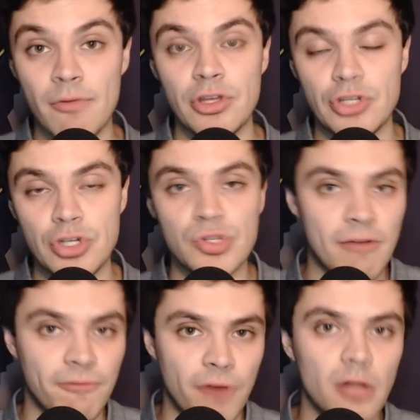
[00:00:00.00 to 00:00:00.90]
with you
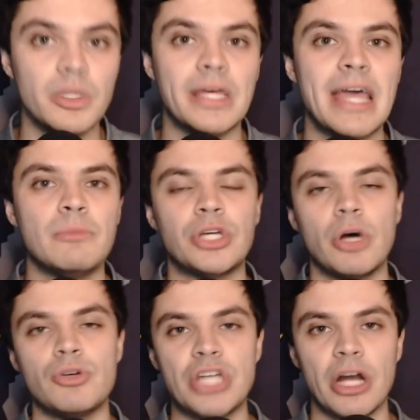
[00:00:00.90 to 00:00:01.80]
Tuesday following the game with
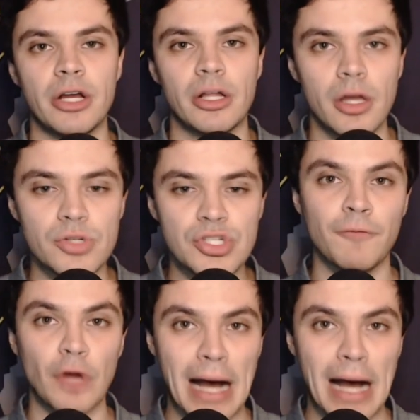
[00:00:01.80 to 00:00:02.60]
Coach Gary Close for